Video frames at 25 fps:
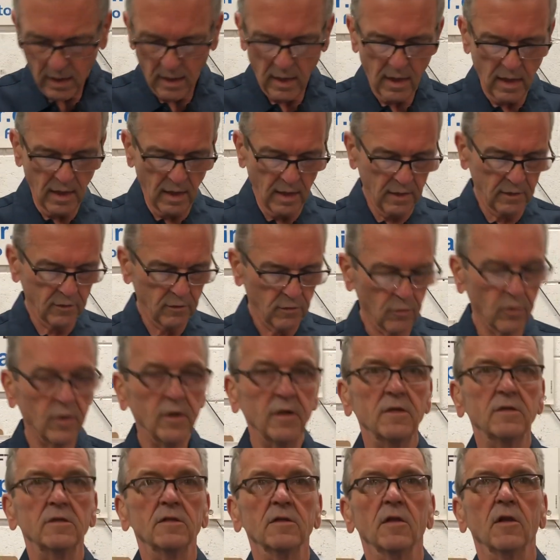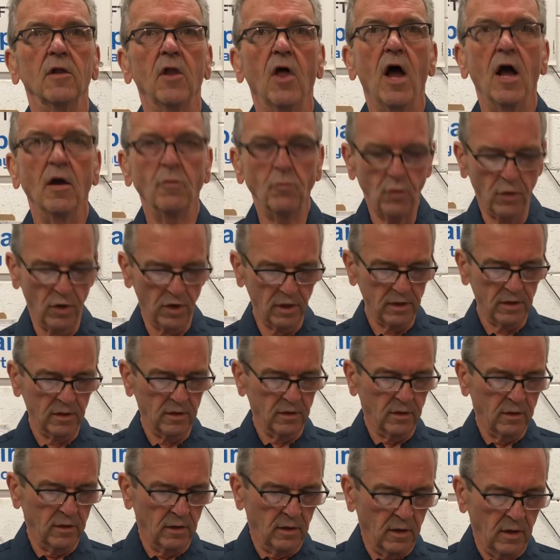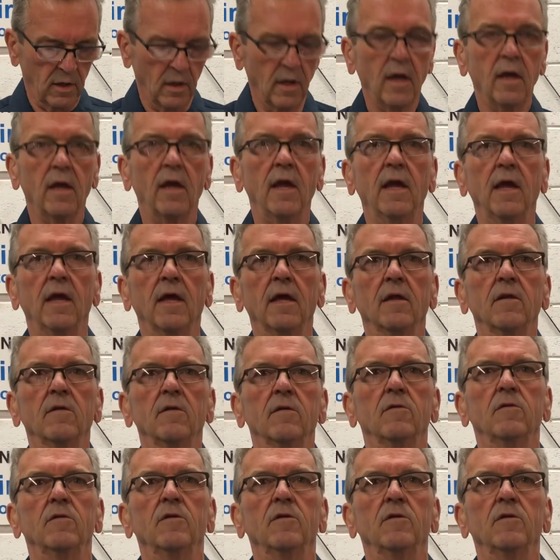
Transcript: and according to the logbook and